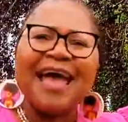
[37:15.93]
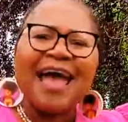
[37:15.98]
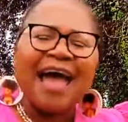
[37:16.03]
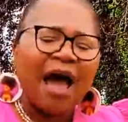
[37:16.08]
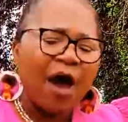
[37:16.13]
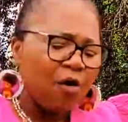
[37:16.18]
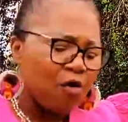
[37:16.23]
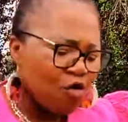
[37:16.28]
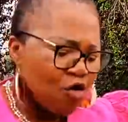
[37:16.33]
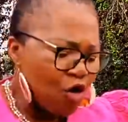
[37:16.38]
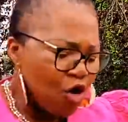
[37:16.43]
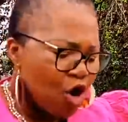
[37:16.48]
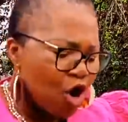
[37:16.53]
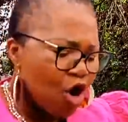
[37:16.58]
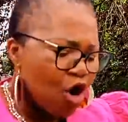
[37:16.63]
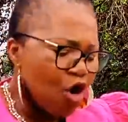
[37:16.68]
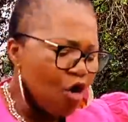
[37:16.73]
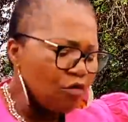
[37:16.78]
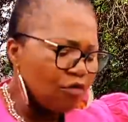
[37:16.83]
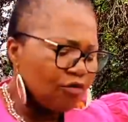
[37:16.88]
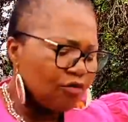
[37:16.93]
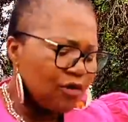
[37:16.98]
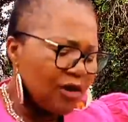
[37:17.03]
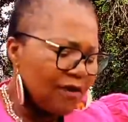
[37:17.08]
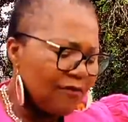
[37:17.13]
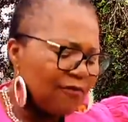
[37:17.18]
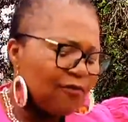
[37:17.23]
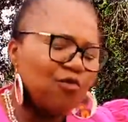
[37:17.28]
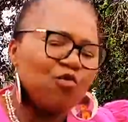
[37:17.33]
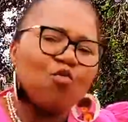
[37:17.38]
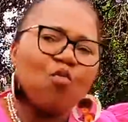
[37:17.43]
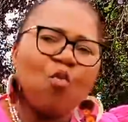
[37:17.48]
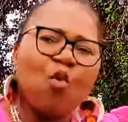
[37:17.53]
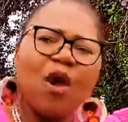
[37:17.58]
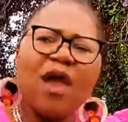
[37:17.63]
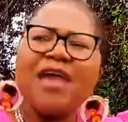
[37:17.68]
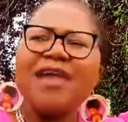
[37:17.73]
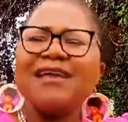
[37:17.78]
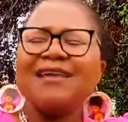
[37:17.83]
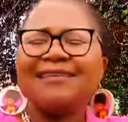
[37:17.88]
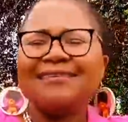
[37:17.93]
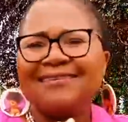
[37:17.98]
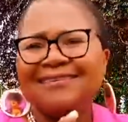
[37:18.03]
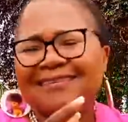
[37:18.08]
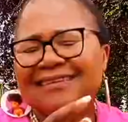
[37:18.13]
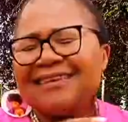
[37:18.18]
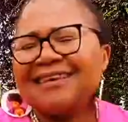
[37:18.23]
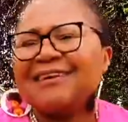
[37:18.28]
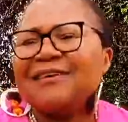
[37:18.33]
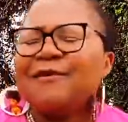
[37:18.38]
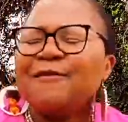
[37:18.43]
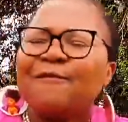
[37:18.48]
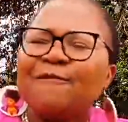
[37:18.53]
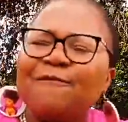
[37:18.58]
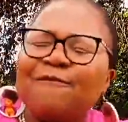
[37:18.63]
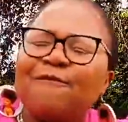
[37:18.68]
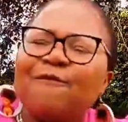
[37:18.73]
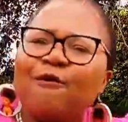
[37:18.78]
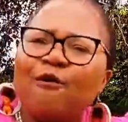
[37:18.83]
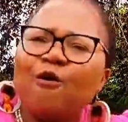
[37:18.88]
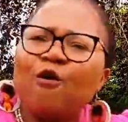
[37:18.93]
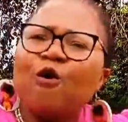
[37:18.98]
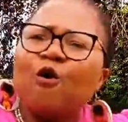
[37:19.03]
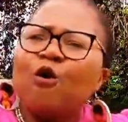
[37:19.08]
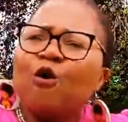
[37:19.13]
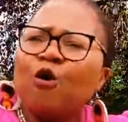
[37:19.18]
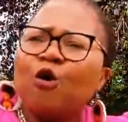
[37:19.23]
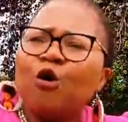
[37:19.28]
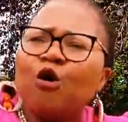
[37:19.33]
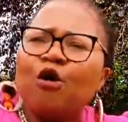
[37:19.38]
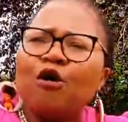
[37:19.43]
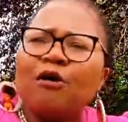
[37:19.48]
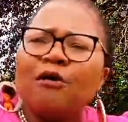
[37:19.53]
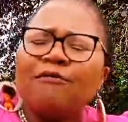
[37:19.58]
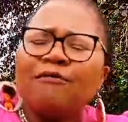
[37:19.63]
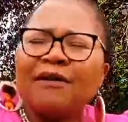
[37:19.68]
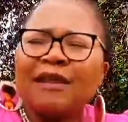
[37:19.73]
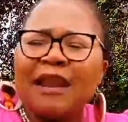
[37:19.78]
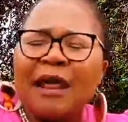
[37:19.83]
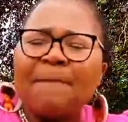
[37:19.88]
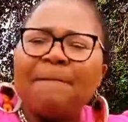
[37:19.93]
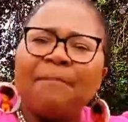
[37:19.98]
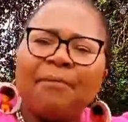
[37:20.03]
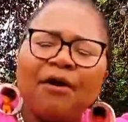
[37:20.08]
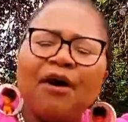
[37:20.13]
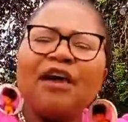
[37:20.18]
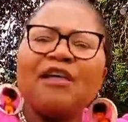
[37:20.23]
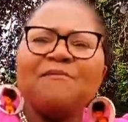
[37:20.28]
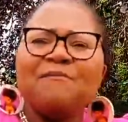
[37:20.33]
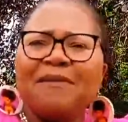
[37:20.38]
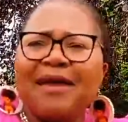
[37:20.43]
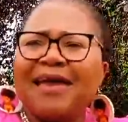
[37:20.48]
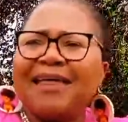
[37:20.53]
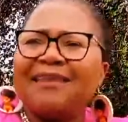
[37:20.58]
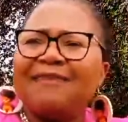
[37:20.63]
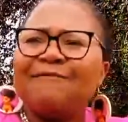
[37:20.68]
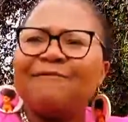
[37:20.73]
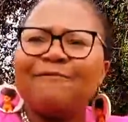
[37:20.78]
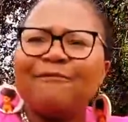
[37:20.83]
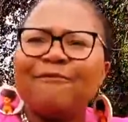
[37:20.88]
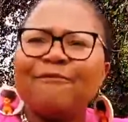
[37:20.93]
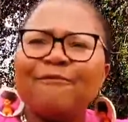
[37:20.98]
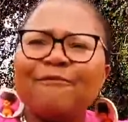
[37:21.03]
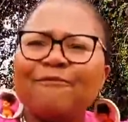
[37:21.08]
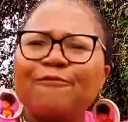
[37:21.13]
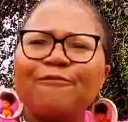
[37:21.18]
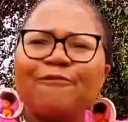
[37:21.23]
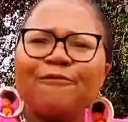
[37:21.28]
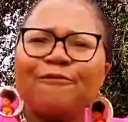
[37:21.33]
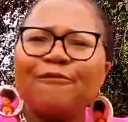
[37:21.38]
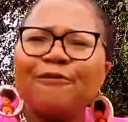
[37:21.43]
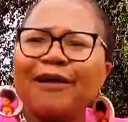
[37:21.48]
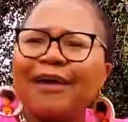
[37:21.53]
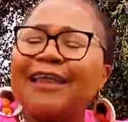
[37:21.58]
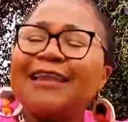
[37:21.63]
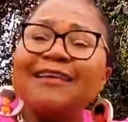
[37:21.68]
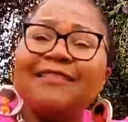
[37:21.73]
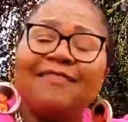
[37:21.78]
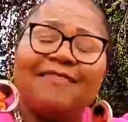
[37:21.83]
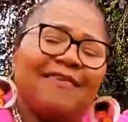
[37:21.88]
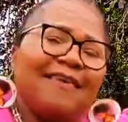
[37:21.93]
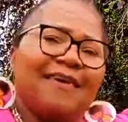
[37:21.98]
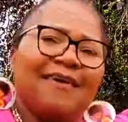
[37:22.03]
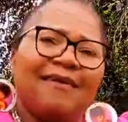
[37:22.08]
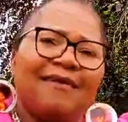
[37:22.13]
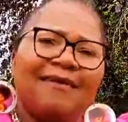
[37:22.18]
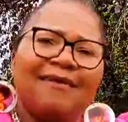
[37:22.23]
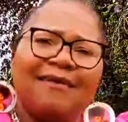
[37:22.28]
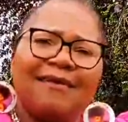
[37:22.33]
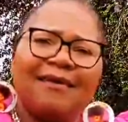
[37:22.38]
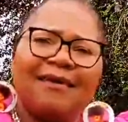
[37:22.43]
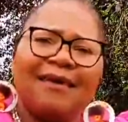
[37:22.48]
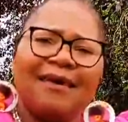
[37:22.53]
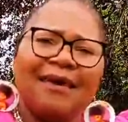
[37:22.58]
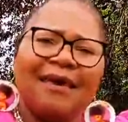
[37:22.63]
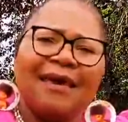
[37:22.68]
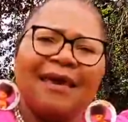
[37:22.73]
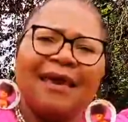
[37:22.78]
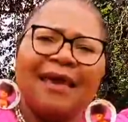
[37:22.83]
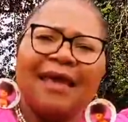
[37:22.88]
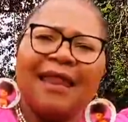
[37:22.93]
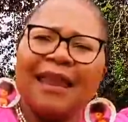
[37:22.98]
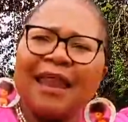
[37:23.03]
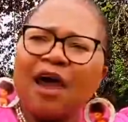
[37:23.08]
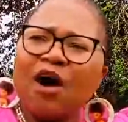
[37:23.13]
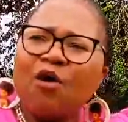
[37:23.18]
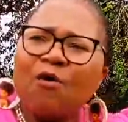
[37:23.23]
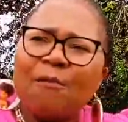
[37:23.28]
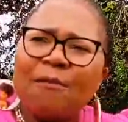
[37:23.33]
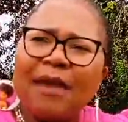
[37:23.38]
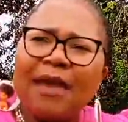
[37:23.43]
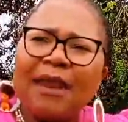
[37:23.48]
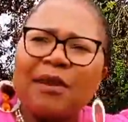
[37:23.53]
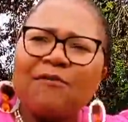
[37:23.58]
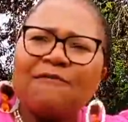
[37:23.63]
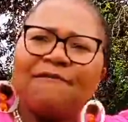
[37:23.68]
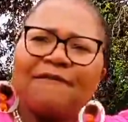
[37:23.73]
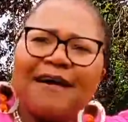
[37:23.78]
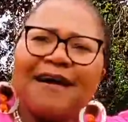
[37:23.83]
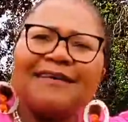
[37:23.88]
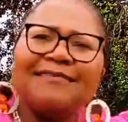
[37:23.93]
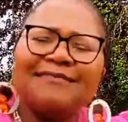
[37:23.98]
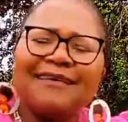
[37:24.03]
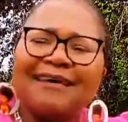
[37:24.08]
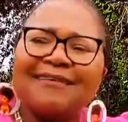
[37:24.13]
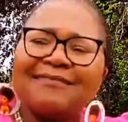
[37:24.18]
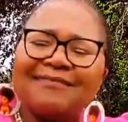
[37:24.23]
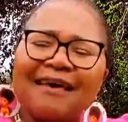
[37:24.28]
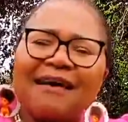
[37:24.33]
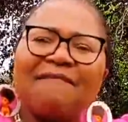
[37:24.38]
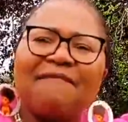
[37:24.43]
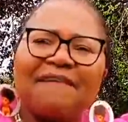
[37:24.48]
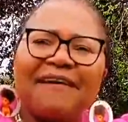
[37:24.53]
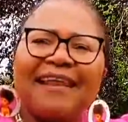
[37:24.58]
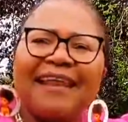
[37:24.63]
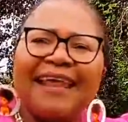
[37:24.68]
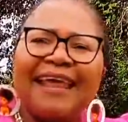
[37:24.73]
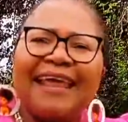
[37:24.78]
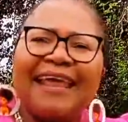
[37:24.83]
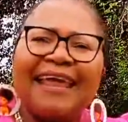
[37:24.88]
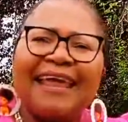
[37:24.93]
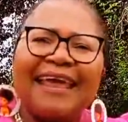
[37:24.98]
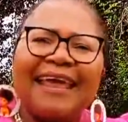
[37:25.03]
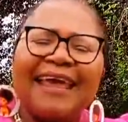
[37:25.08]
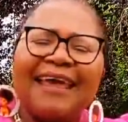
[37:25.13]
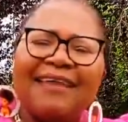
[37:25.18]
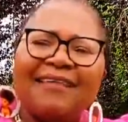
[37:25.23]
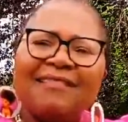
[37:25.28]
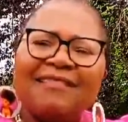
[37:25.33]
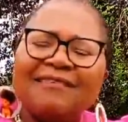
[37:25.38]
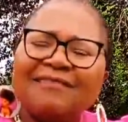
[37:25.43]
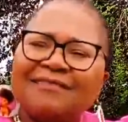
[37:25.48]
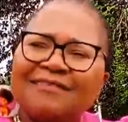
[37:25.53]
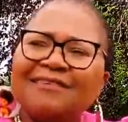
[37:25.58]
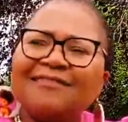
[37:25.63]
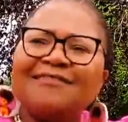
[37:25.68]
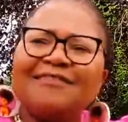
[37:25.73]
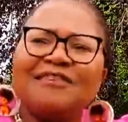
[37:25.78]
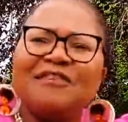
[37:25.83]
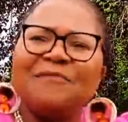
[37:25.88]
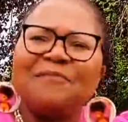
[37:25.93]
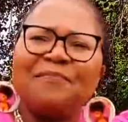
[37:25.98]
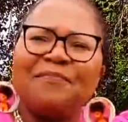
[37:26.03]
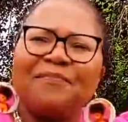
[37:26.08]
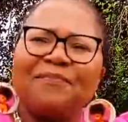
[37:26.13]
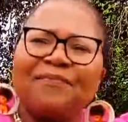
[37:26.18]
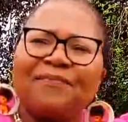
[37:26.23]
how long do you have to wait for an appointment for anything? And how many of us are suffering in the system?